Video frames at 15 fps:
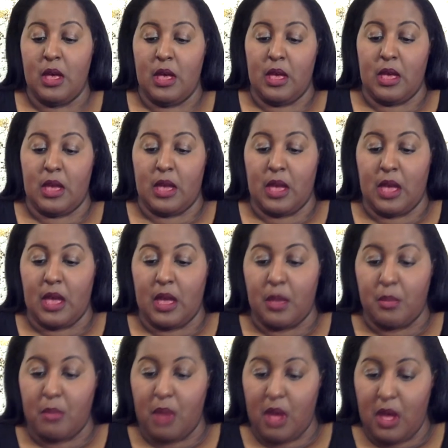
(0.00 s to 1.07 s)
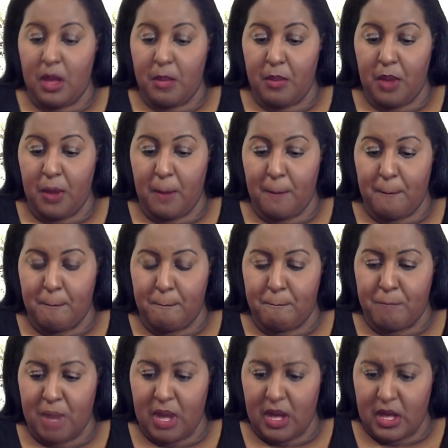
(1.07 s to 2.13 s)
It came up,
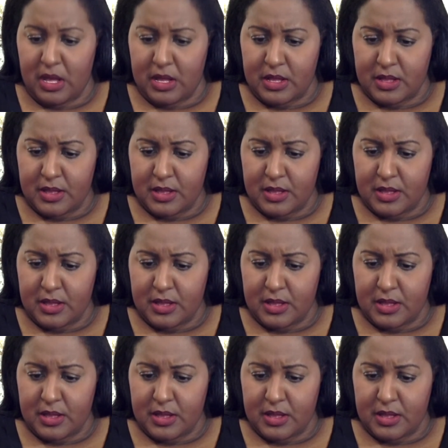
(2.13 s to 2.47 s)
but